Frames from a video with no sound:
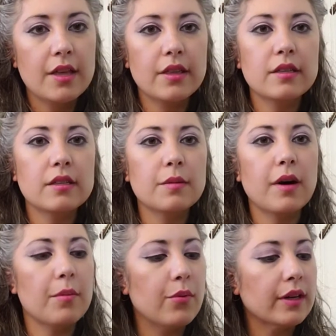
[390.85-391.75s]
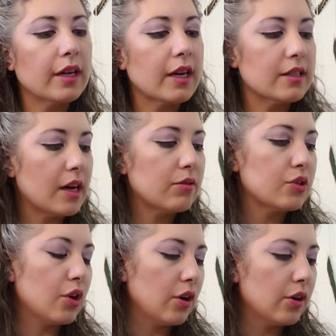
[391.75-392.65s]
This is about bringing it down
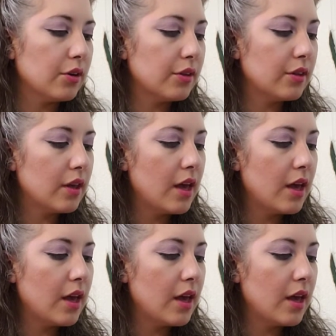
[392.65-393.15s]
to earth